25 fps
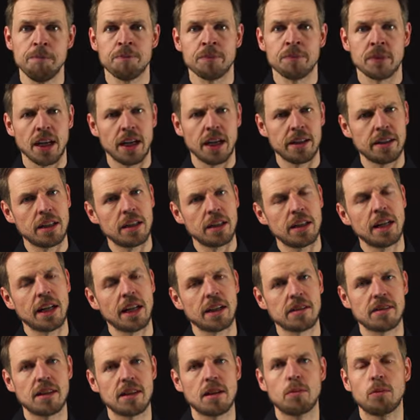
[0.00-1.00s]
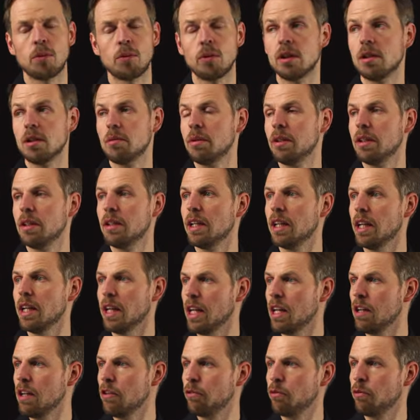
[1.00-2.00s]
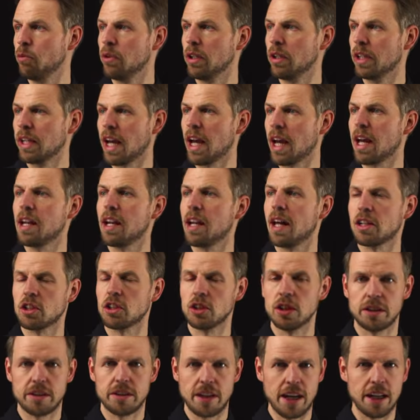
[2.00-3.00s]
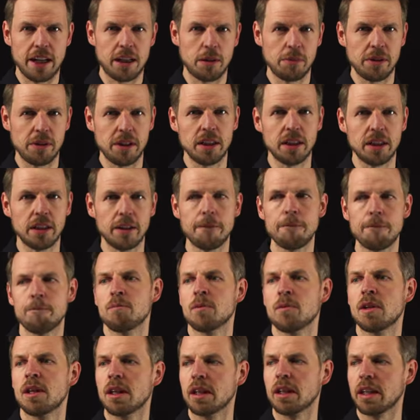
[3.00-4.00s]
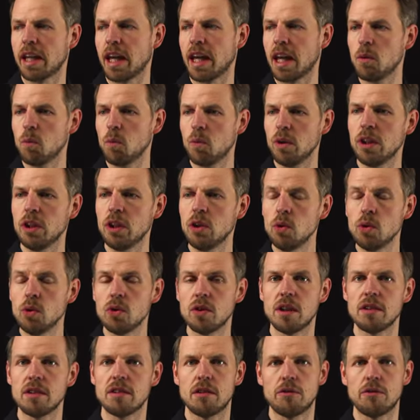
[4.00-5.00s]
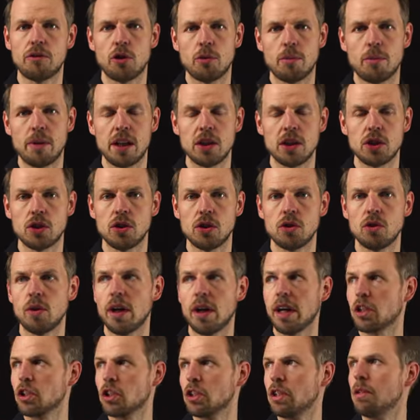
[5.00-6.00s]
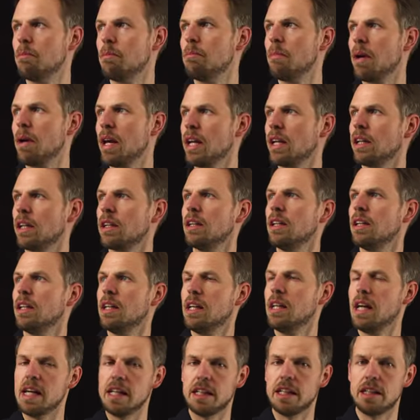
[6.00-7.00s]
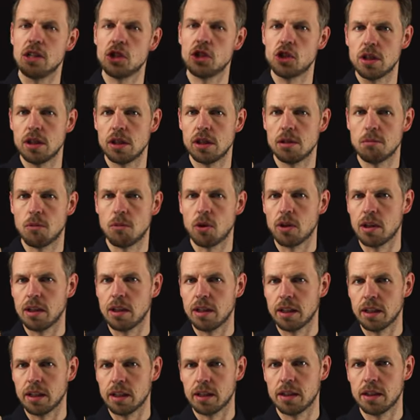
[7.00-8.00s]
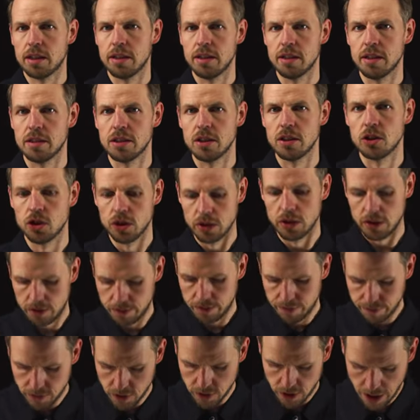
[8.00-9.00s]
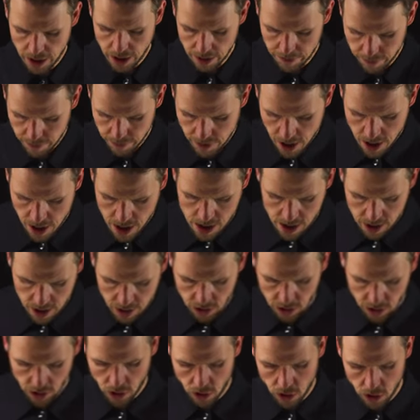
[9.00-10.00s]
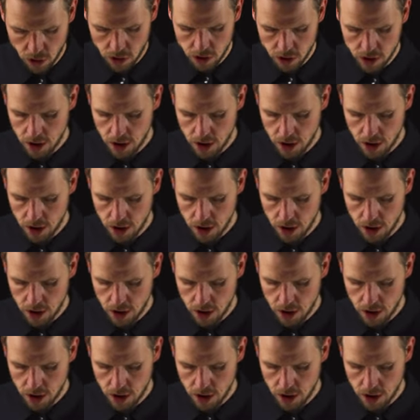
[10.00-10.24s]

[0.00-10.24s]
And then the next step will be, if we can actually take a peek, can we use this information to actually make additional modeling decisions? Okay, so